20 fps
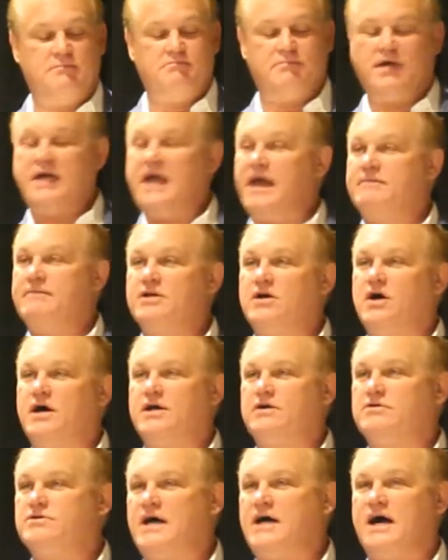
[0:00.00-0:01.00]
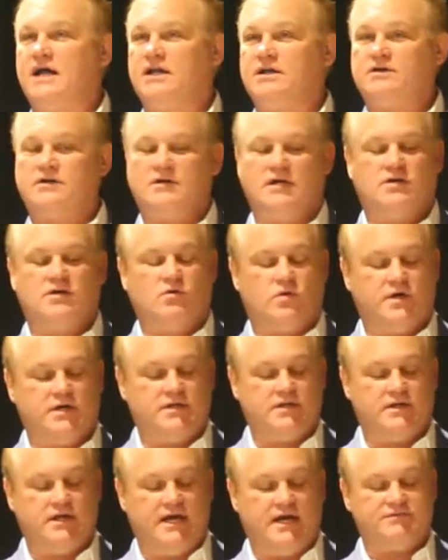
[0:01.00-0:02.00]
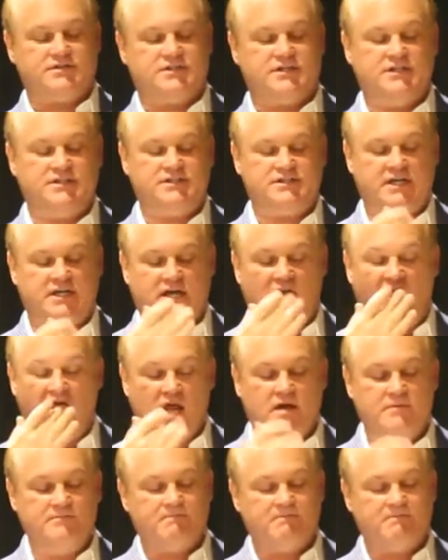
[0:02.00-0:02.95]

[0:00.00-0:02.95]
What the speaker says: became an auto dialer, according to the FCC.